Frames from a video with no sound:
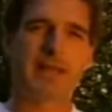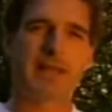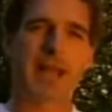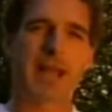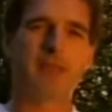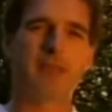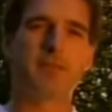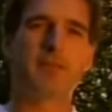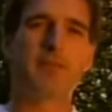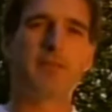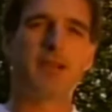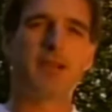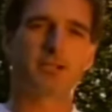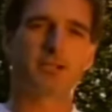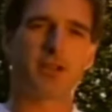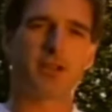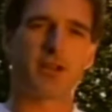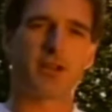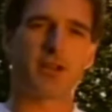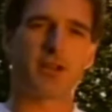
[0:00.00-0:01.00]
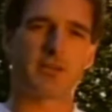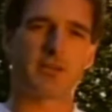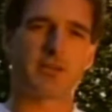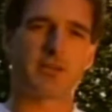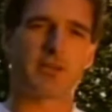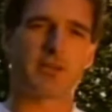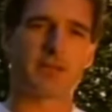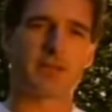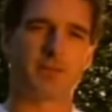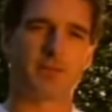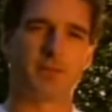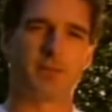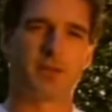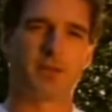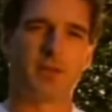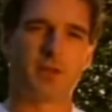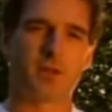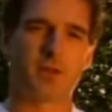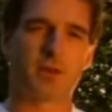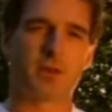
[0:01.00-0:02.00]
began in a military hospital
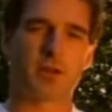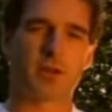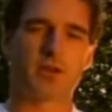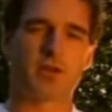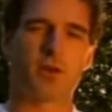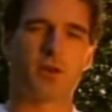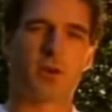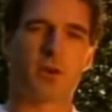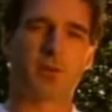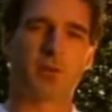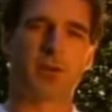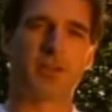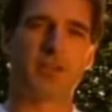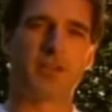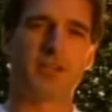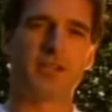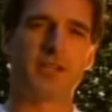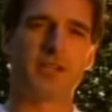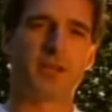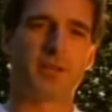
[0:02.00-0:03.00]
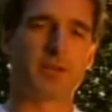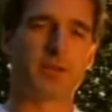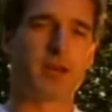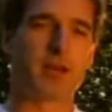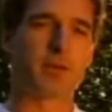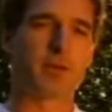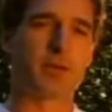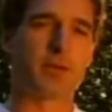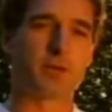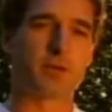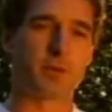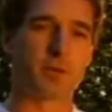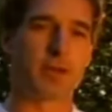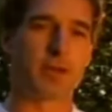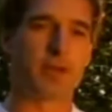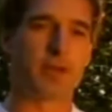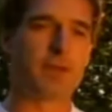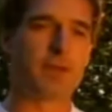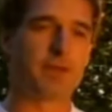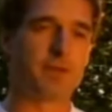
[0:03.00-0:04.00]
where a corporal in the German army was
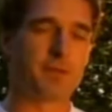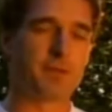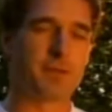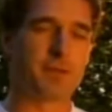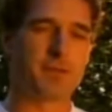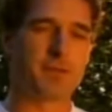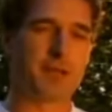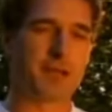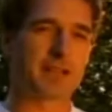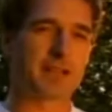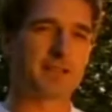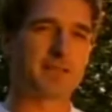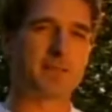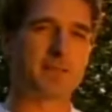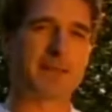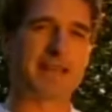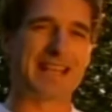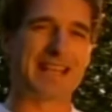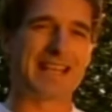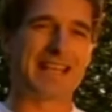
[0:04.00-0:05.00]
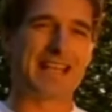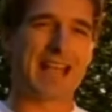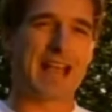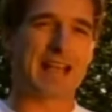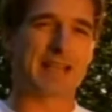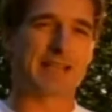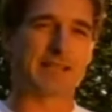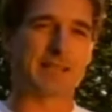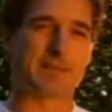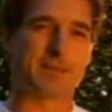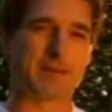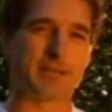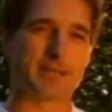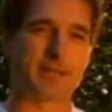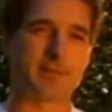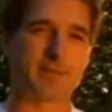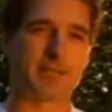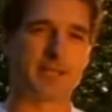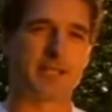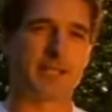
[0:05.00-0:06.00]
recovering from the effects of being gassed by
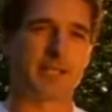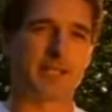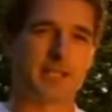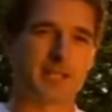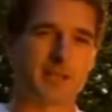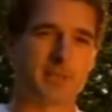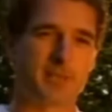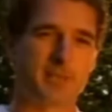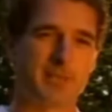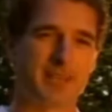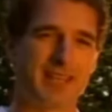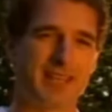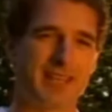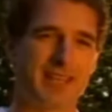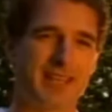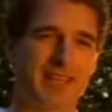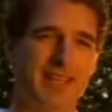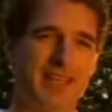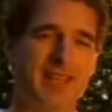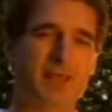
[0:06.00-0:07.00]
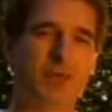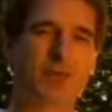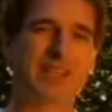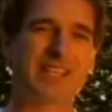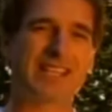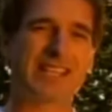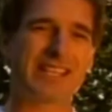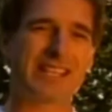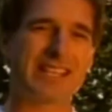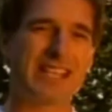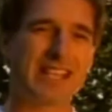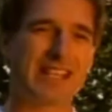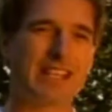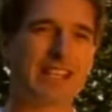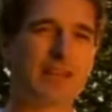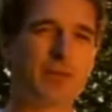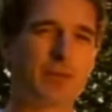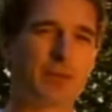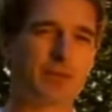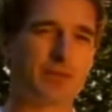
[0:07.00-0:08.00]
the British he was
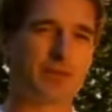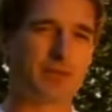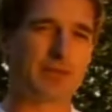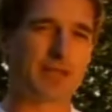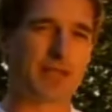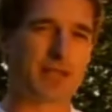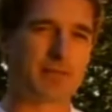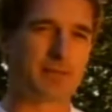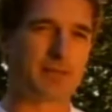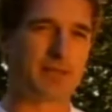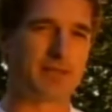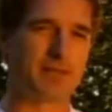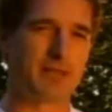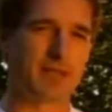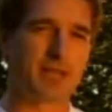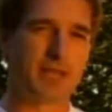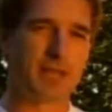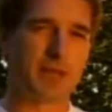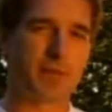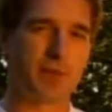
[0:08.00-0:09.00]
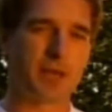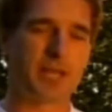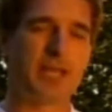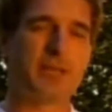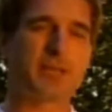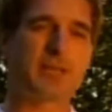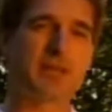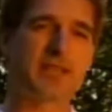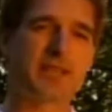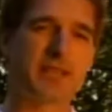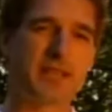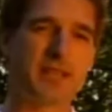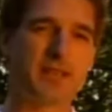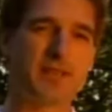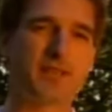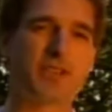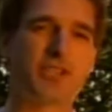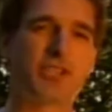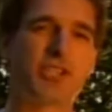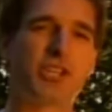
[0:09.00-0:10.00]
seething with resentment at what he
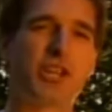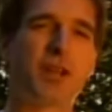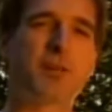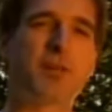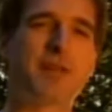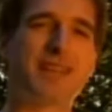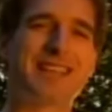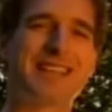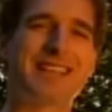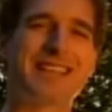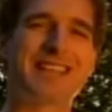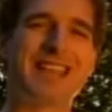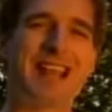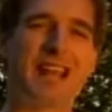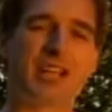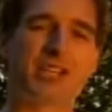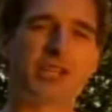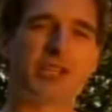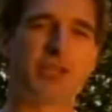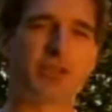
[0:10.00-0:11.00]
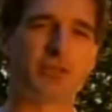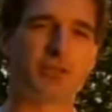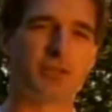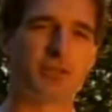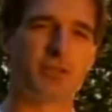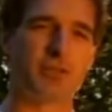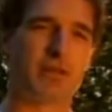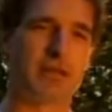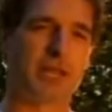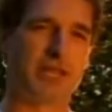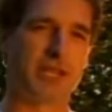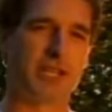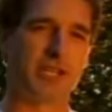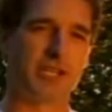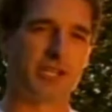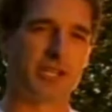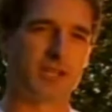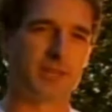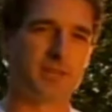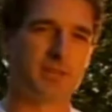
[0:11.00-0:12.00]
perceived as Germany's national
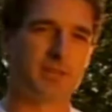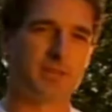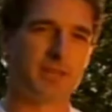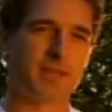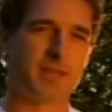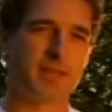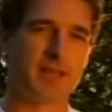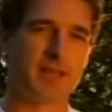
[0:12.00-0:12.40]
humiliation.